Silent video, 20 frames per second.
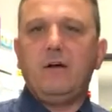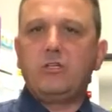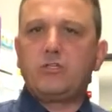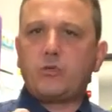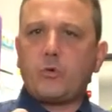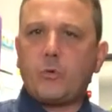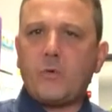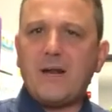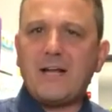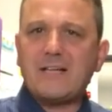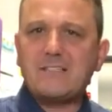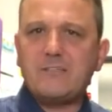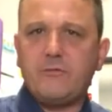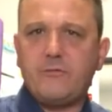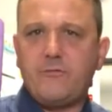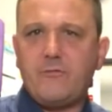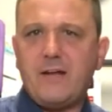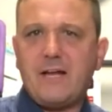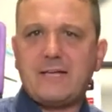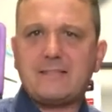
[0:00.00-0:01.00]
a direct
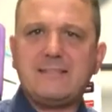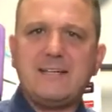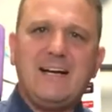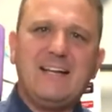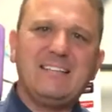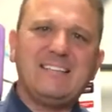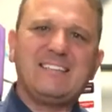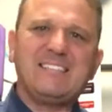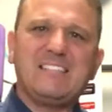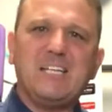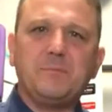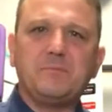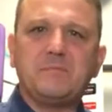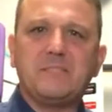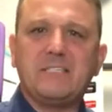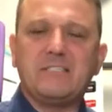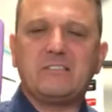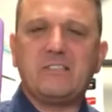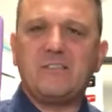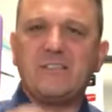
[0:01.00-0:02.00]
effect on
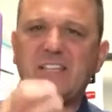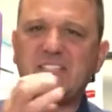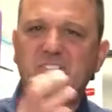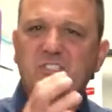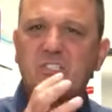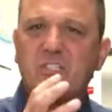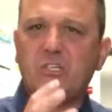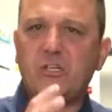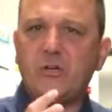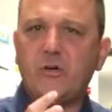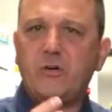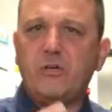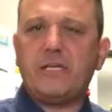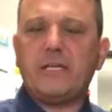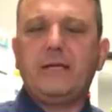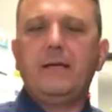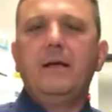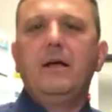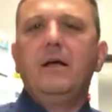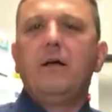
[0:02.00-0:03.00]
substance, on that
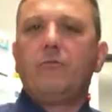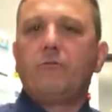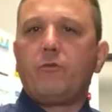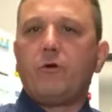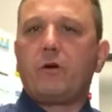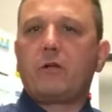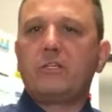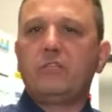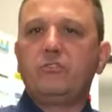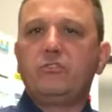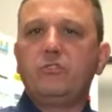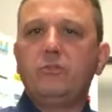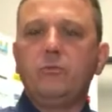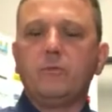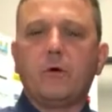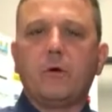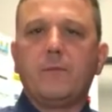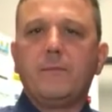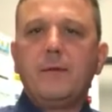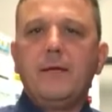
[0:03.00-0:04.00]
security for a
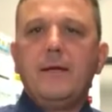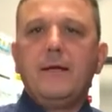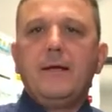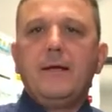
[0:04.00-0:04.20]
consumer,